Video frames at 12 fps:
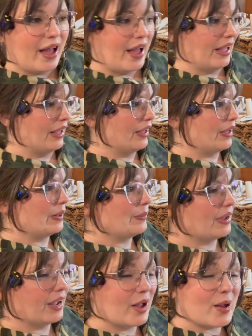
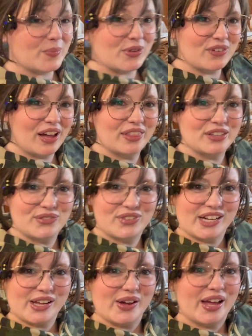I hope you found this
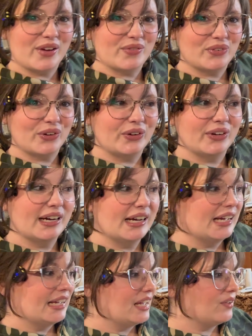video helpful.
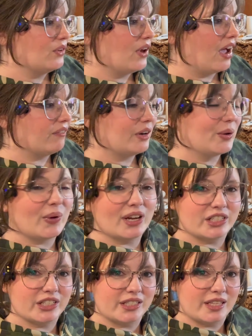If you have any
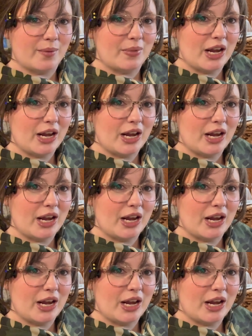questions, let me